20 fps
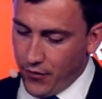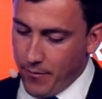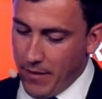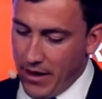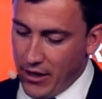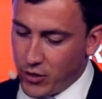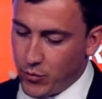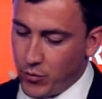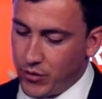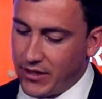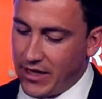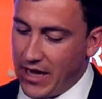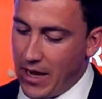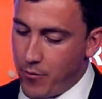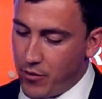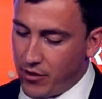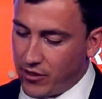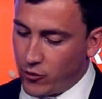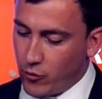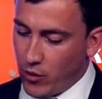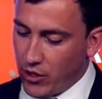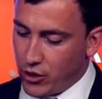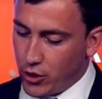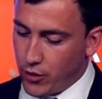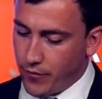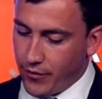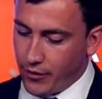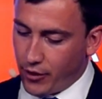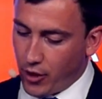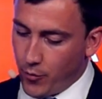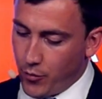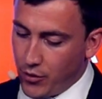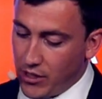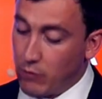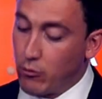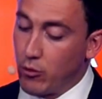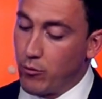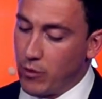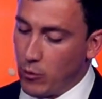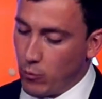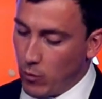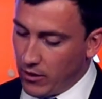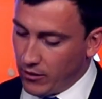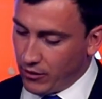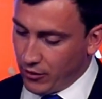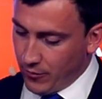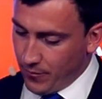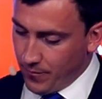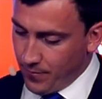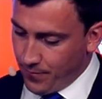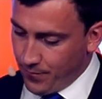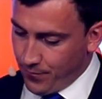the management and administration of the company would be welcome.